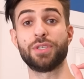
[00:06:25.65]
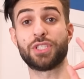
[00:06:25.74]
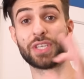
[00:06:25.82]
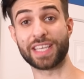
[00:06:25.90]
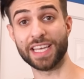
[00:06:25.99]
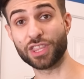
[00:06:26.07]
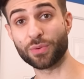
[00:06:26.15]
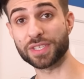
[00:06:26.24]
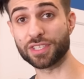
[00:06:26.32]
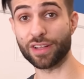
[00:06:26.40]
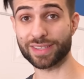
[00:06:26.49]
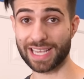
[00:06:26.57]
but to get the
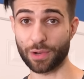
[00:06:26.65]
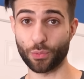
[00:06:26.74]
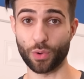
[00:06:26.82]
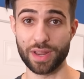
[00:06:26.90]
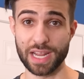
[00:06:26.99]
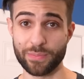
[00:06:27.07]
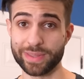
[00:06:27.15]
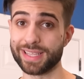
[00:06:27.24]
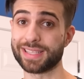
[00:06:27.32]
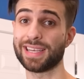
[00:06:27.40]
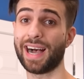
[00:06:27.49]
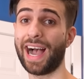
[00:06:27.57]
results I wanted with the
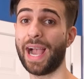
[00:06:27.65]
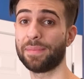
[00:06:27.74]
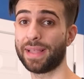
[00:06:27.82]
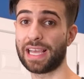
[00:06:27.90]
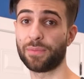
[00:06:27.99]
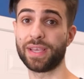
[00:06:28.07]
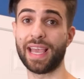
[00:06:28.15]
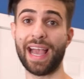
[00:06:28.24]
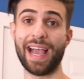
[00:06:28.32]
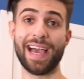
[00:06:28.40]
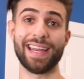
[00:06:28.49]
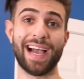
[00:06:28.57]
timeline we
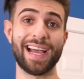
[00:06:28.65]
had,